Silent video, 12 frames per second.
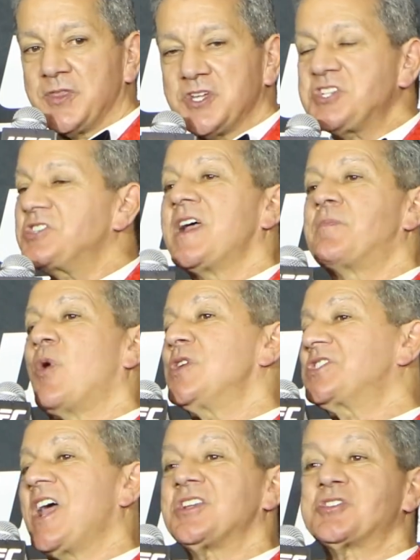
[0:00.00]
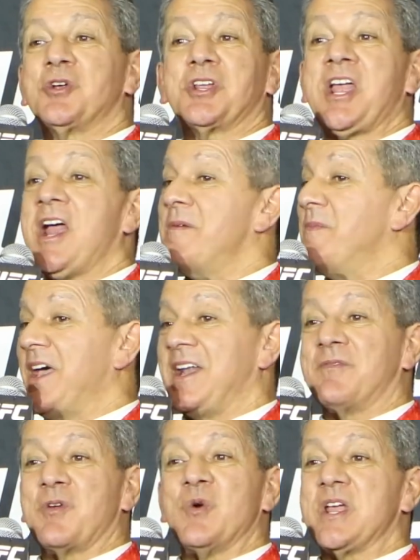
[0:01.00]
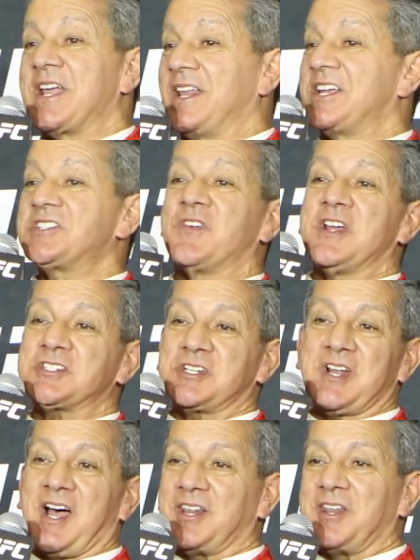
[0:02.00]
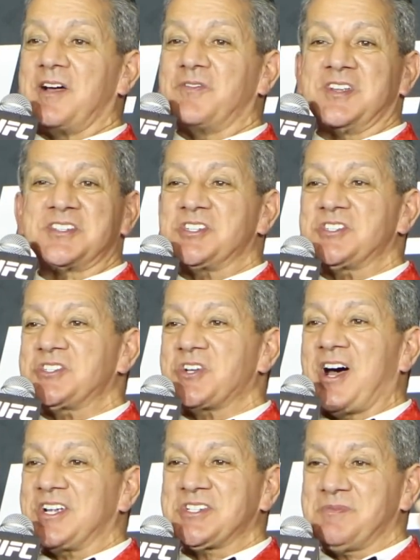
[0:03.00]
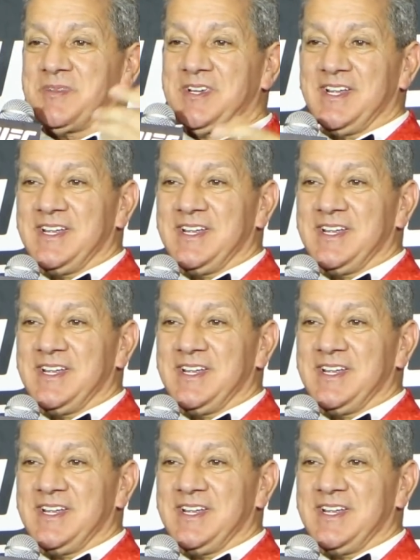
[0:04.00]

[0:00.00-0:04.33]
is like Boy Scouts go to camp, man, every weekend. Let's face it. I love this. This is awesome.